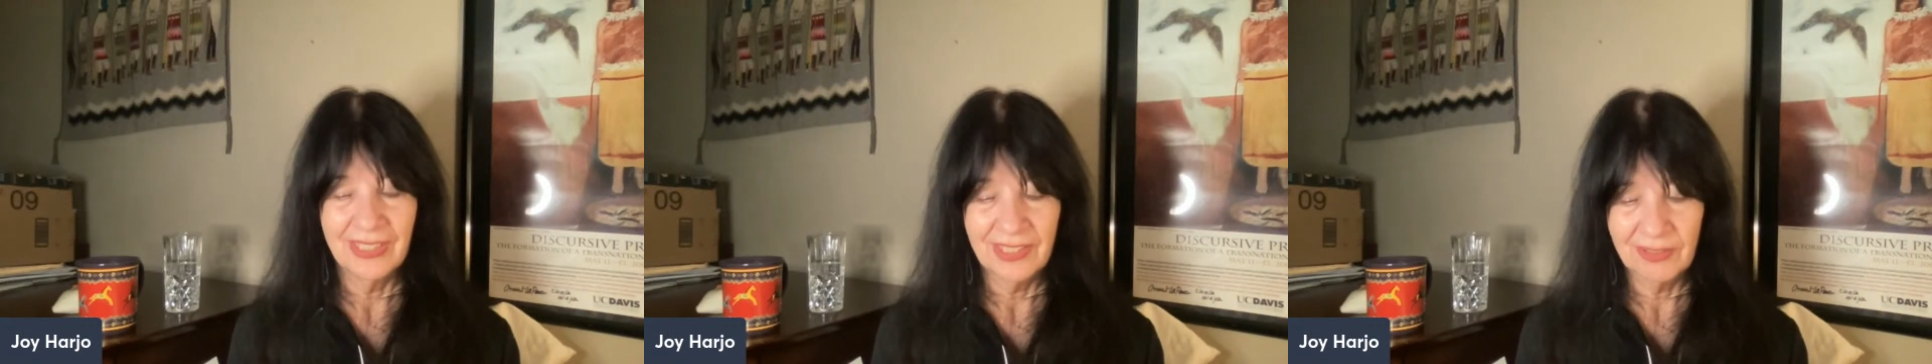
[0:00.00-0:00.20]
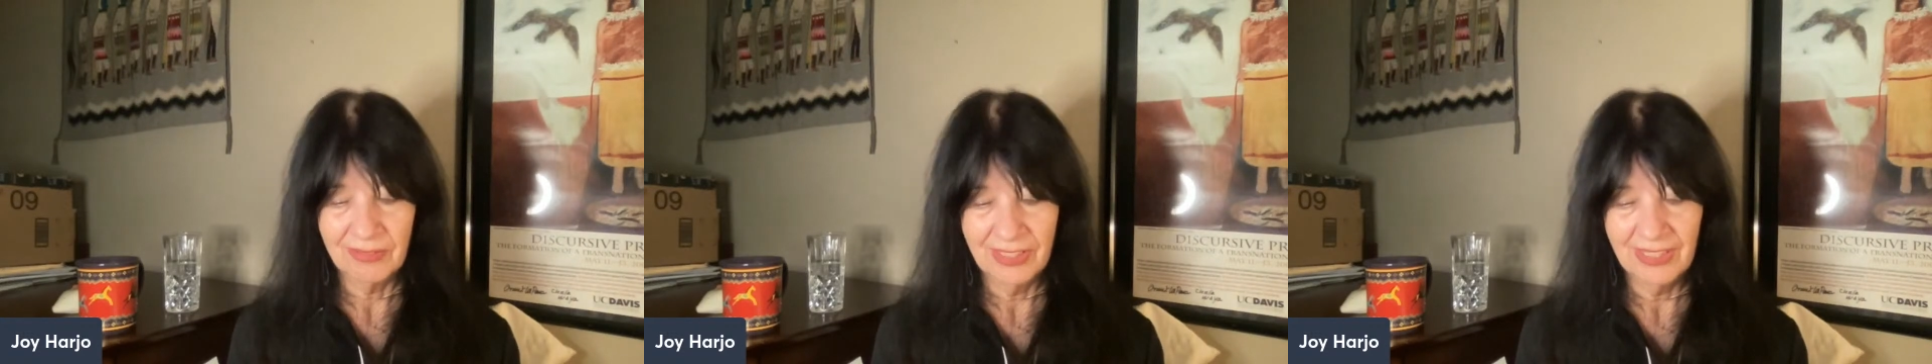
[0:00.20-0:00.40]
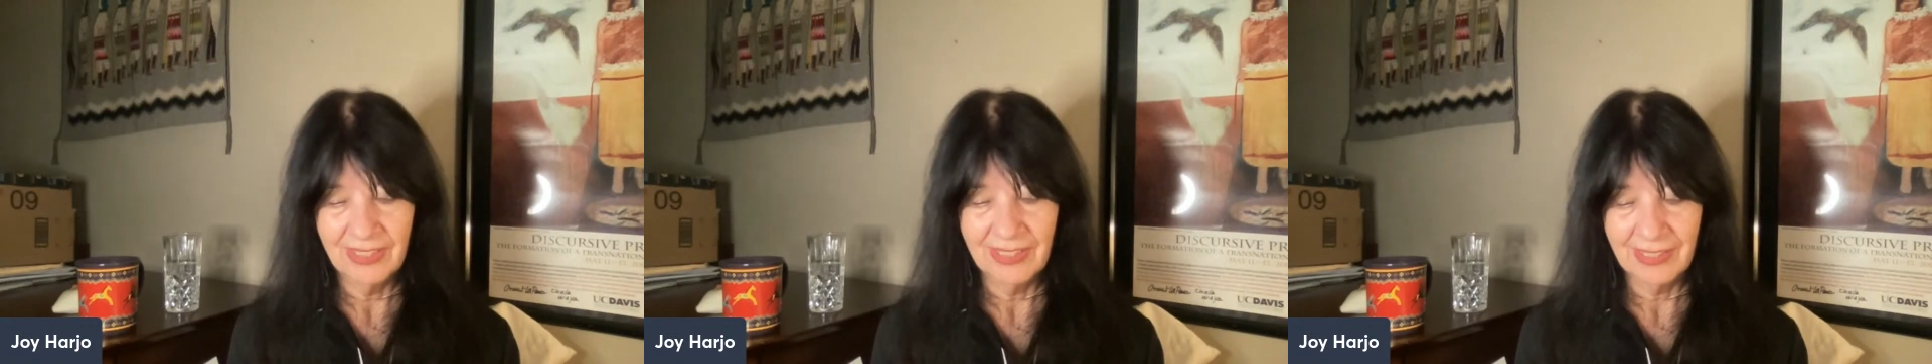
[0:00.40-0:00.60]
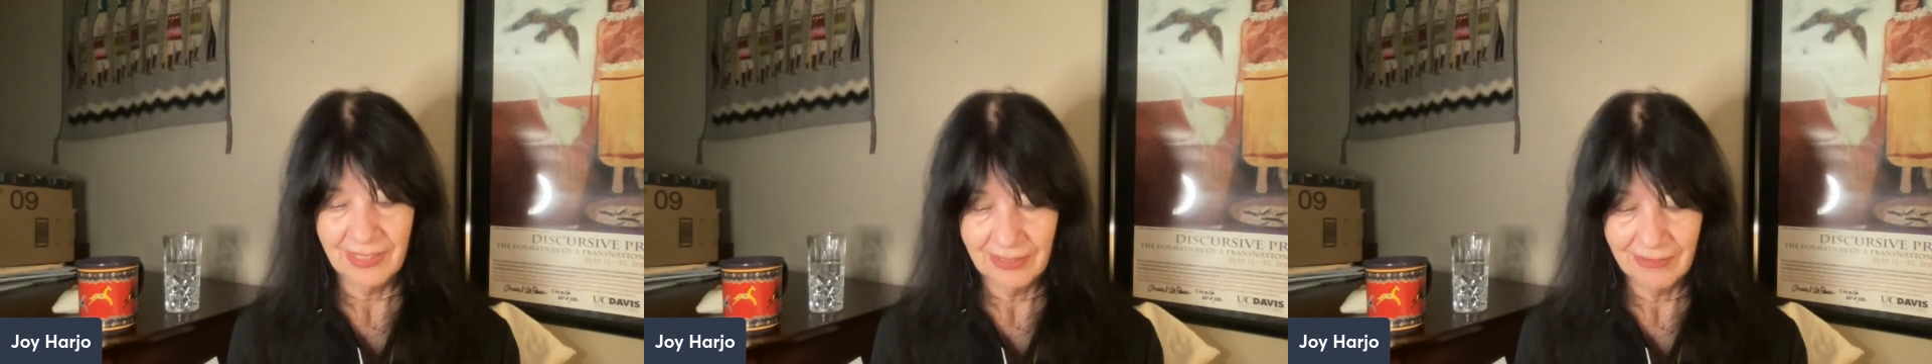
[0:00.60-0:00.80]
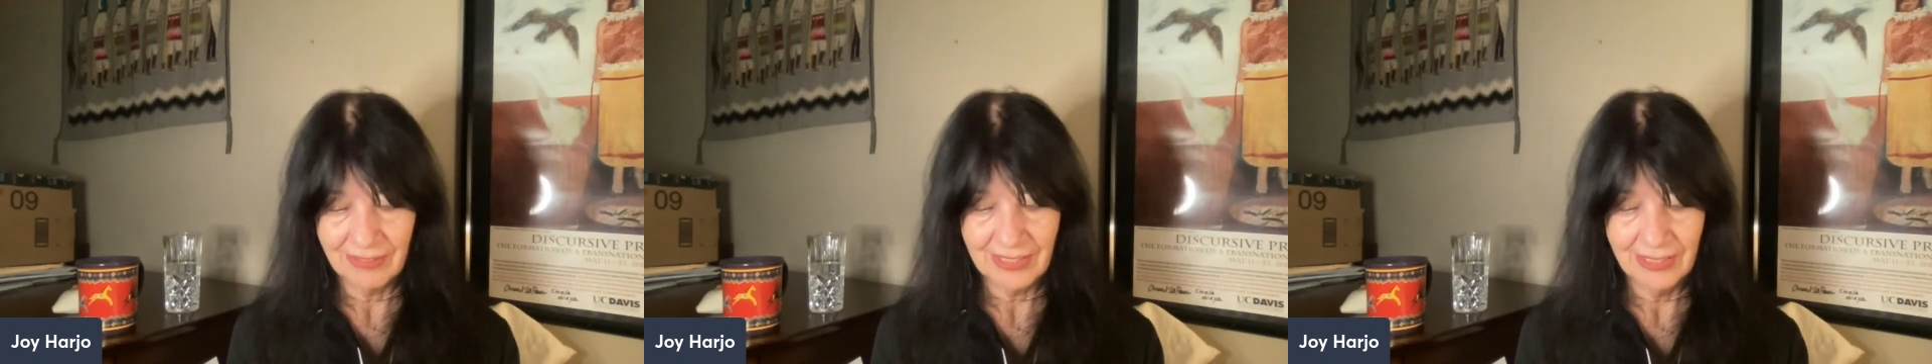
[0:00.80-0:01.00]
sweet
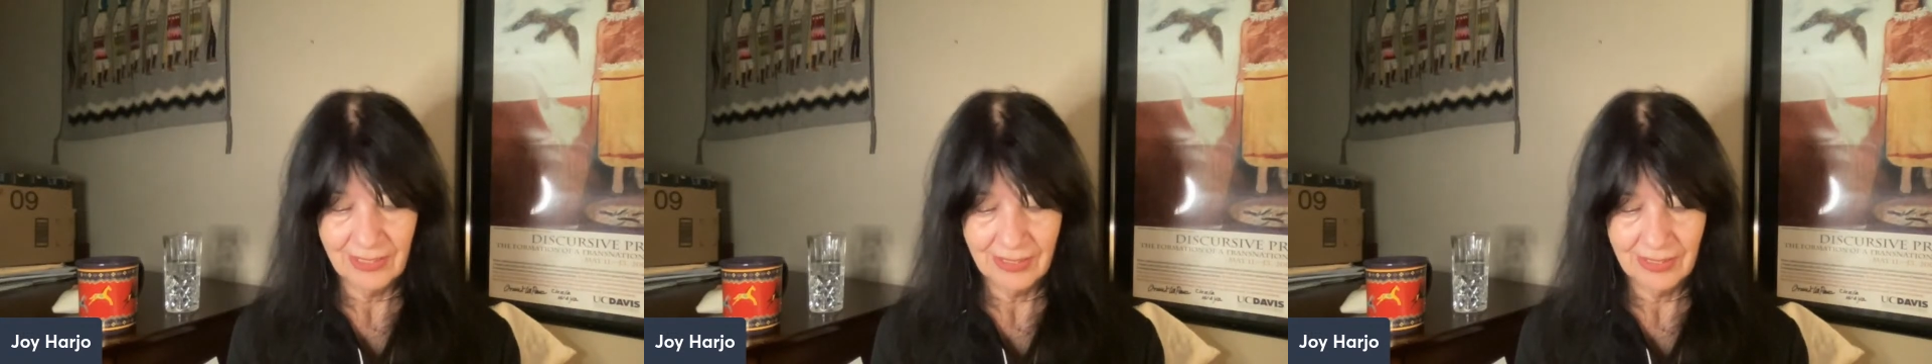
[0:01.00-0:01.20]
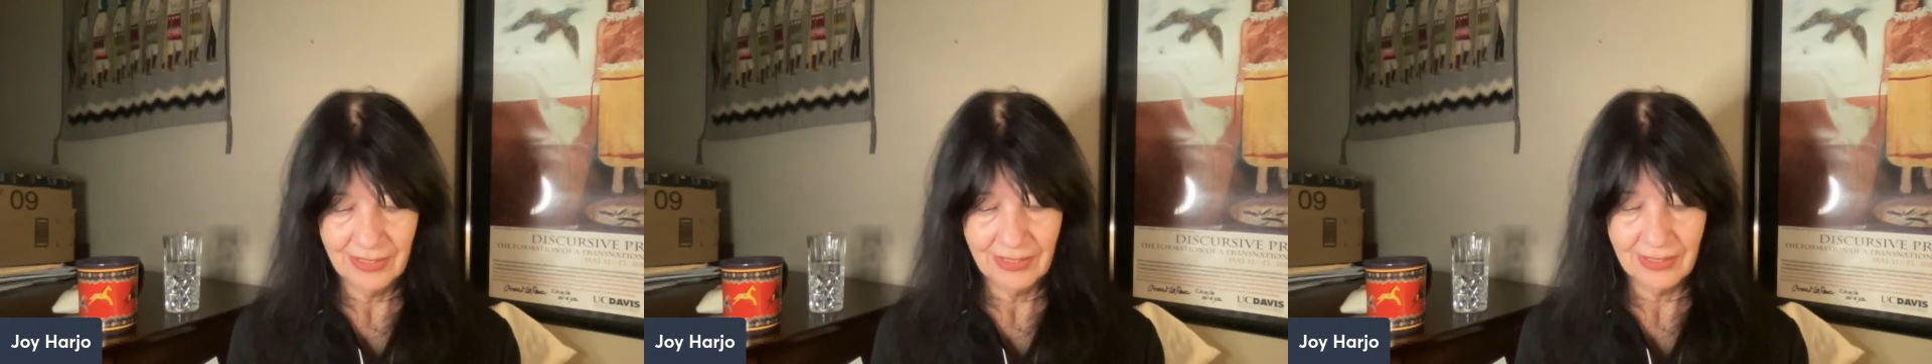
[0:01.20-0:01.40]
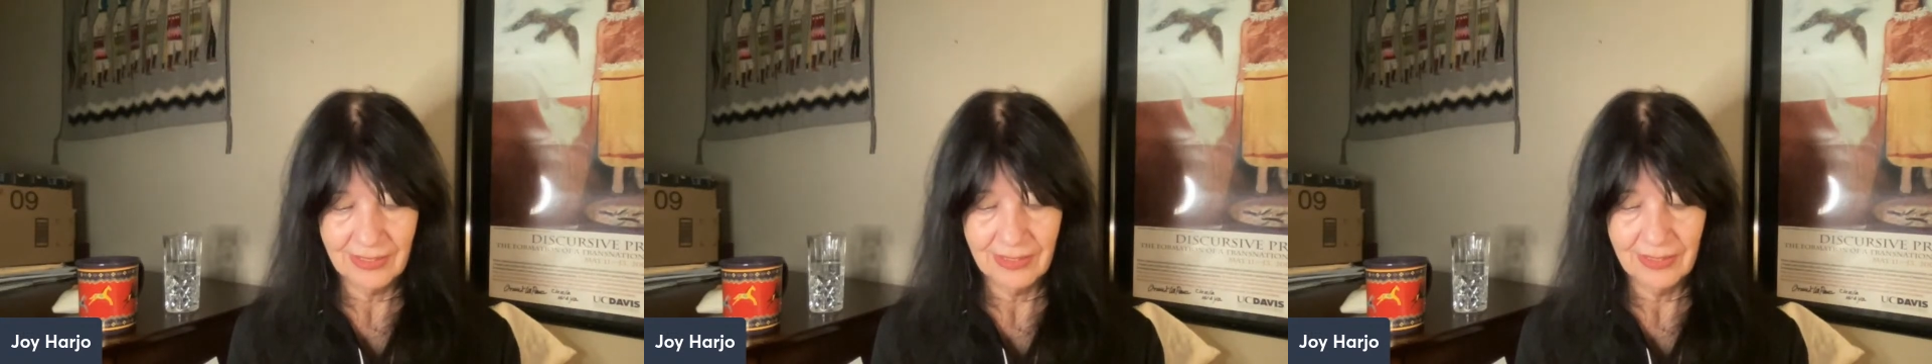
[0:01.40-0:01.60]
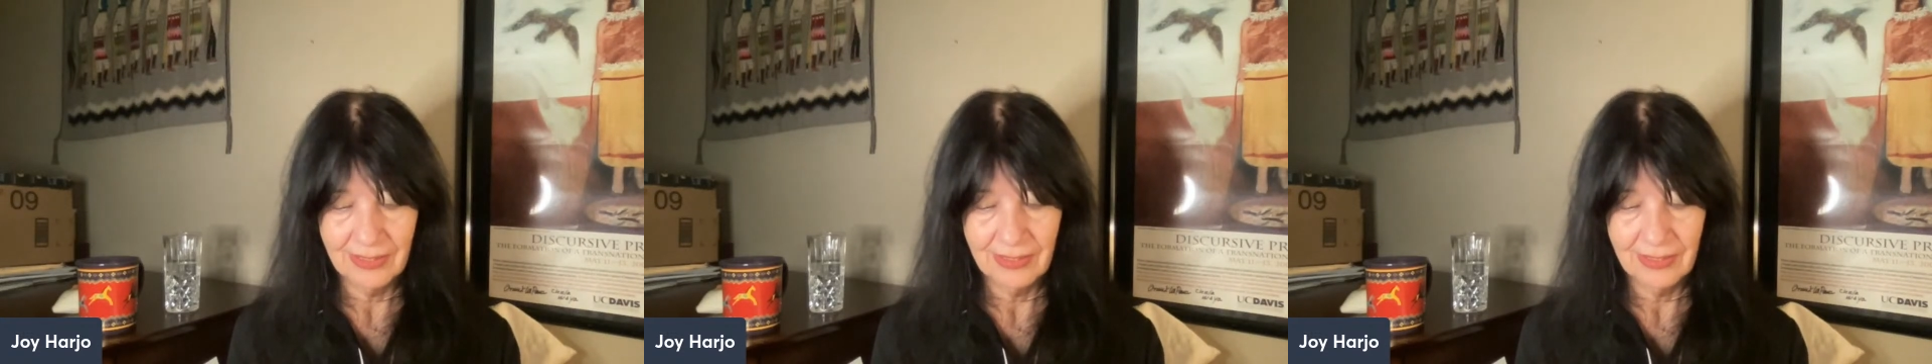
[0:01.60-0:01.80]
sunrises.